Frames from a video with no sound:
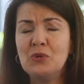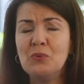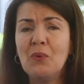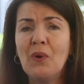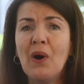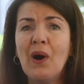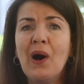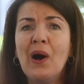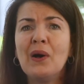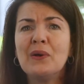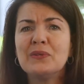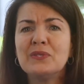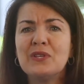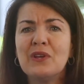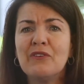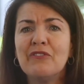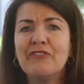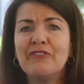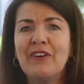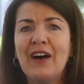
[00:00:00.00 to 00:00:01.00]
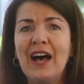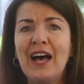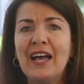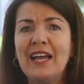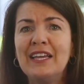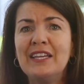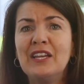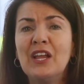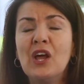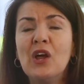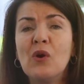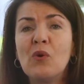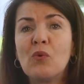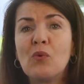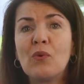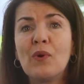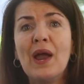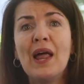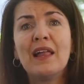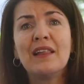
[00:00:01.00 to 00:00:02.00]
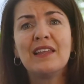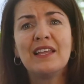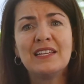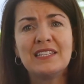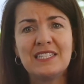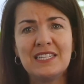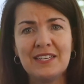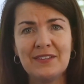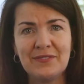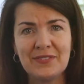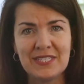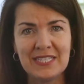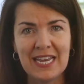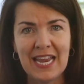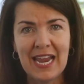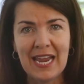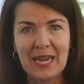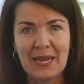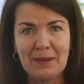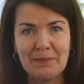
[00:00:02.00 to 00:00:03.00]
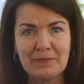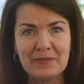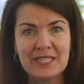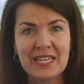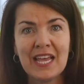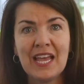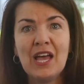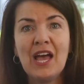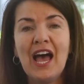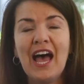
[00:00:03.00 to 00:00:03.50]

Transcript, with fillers: you will also find relatives' names.